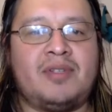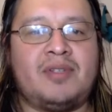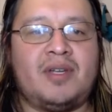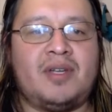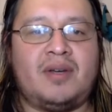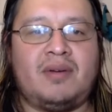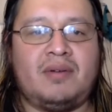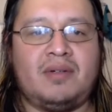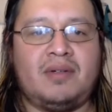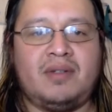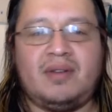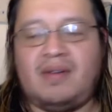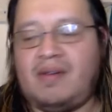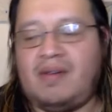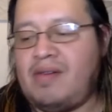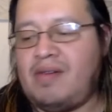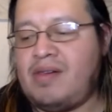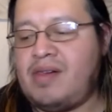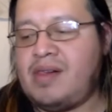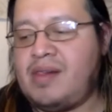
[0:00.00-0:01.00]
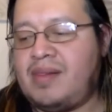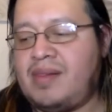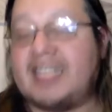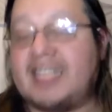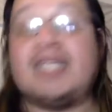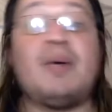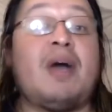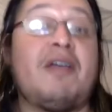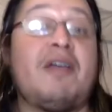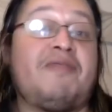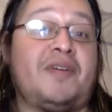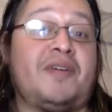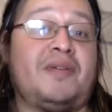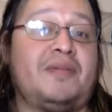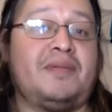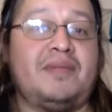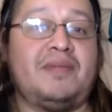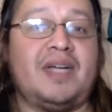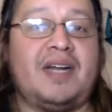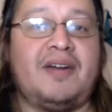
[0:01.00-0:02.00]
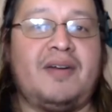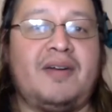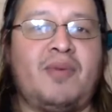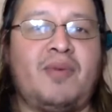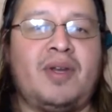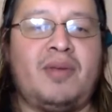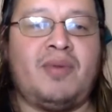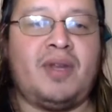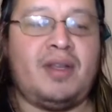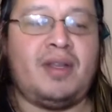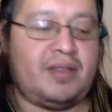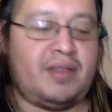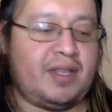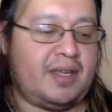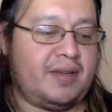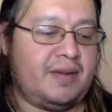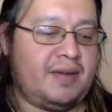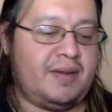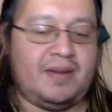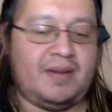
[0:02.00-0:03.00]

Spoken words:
You know, that's how I feel. I don't know. What do you think?